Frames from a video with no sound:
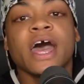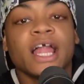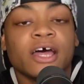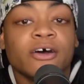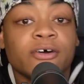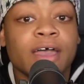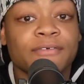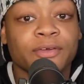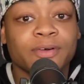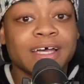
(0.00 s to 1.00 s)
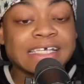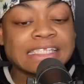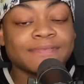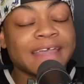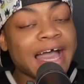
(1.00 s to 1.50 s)
Hello, everyone.
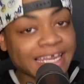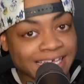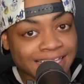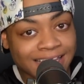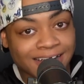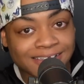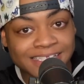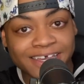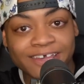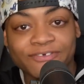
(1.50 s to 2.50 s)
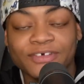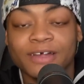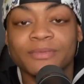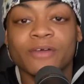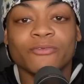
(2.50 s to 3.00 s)
It's me, Heidi N Closet
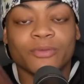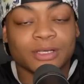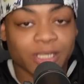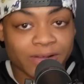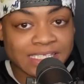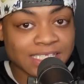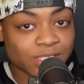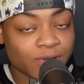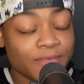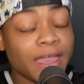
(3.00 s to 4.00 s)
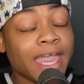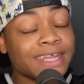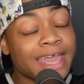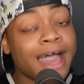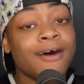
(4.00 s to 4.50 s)
from RuPaul's Drag Race Season 12
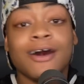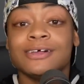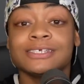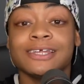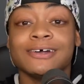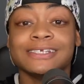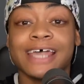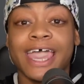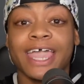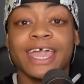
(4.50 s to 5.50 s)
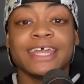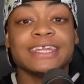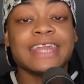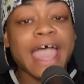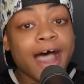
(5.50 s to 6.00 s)
and now All Stars 8.
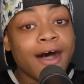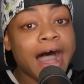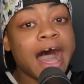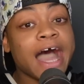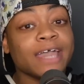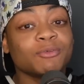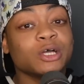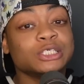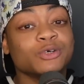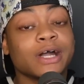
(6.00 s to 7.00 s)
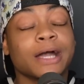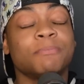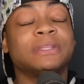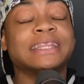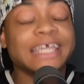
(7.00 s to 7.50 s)
And now I am going to do a
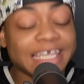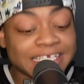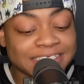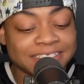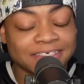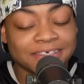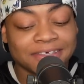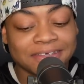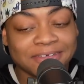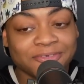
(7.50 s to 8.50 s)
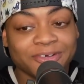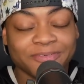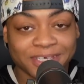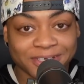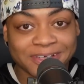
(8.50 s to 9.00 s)
complete
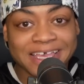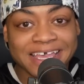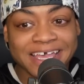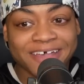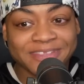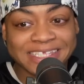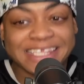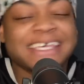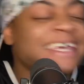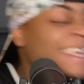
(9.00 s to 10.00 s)
review of the season.